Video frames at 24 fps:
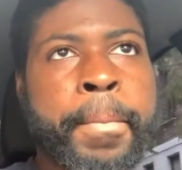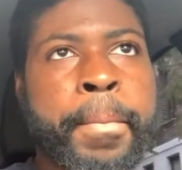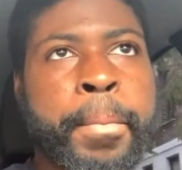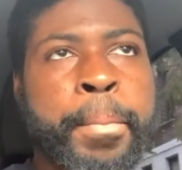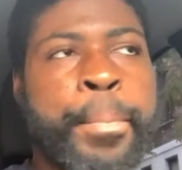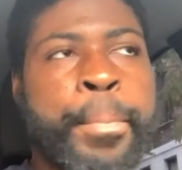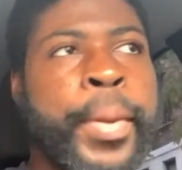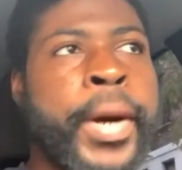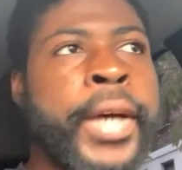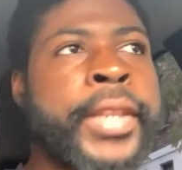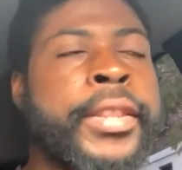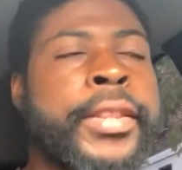
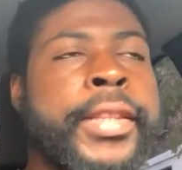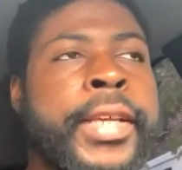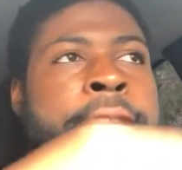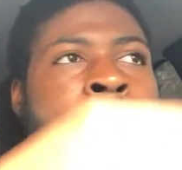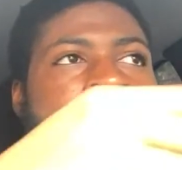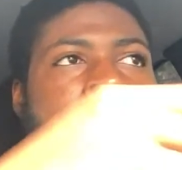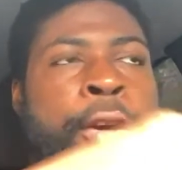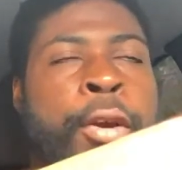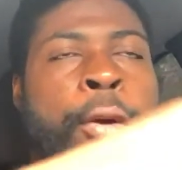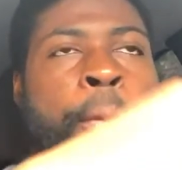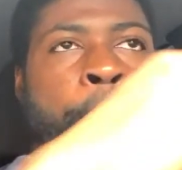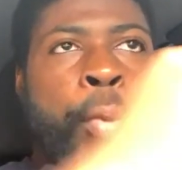but the
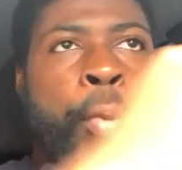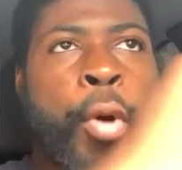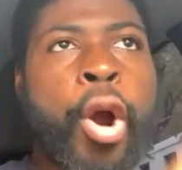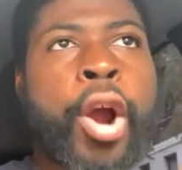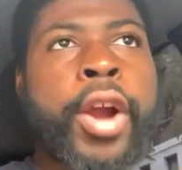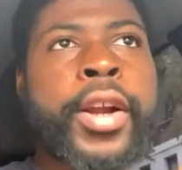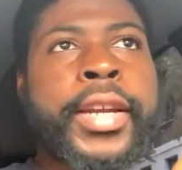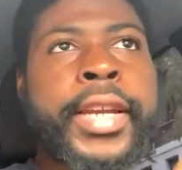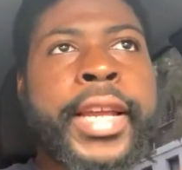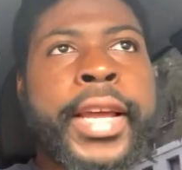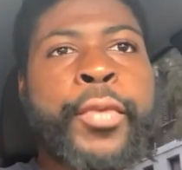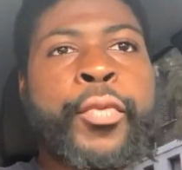little
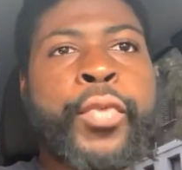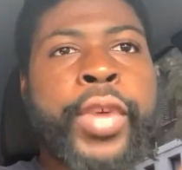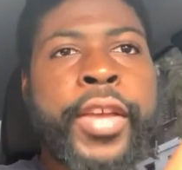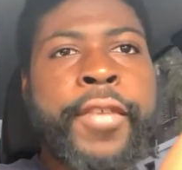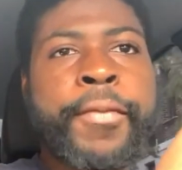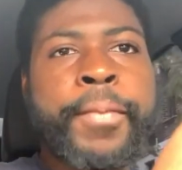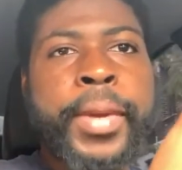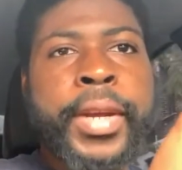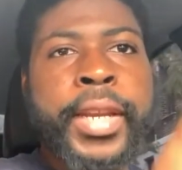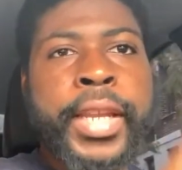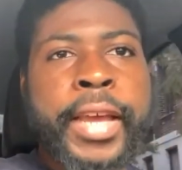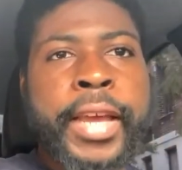part that we've
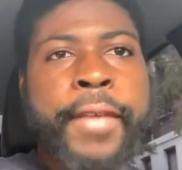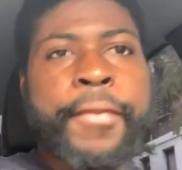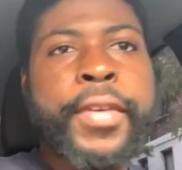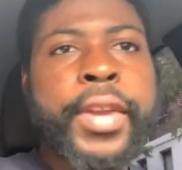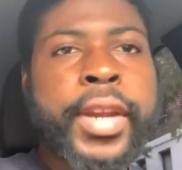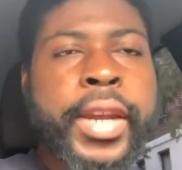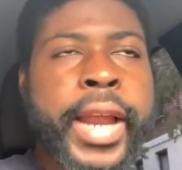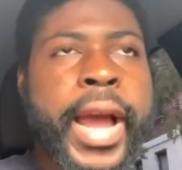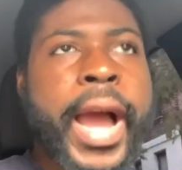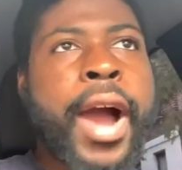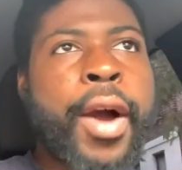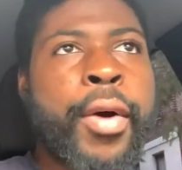been
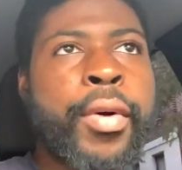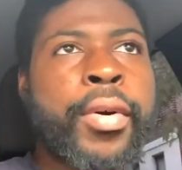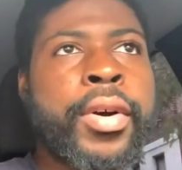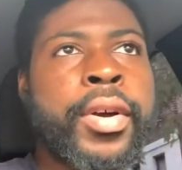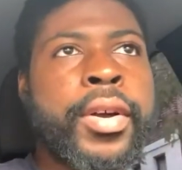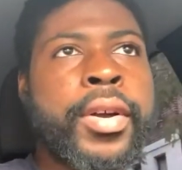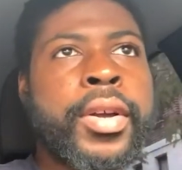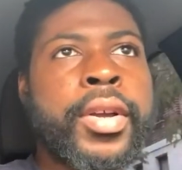given now,